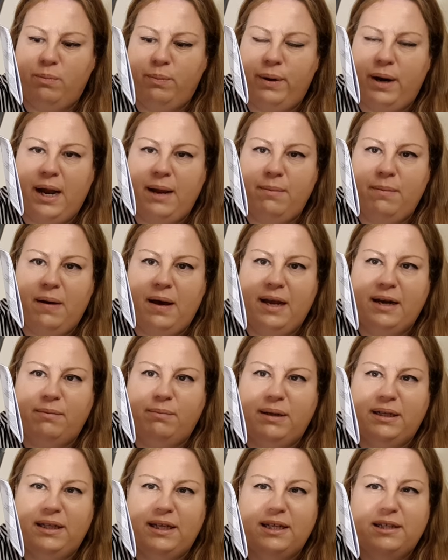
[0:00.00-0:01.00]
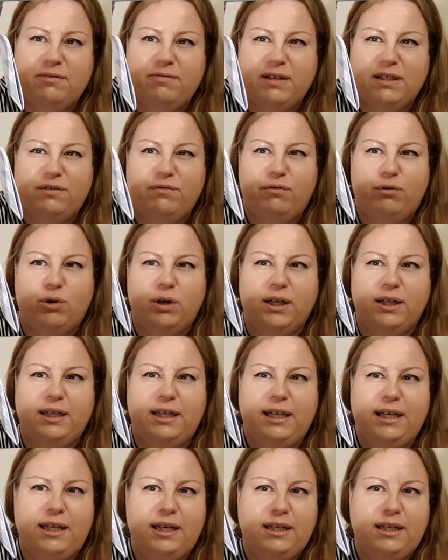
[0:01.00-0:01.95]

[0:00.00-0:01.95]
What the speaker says: Primark, but that was 40.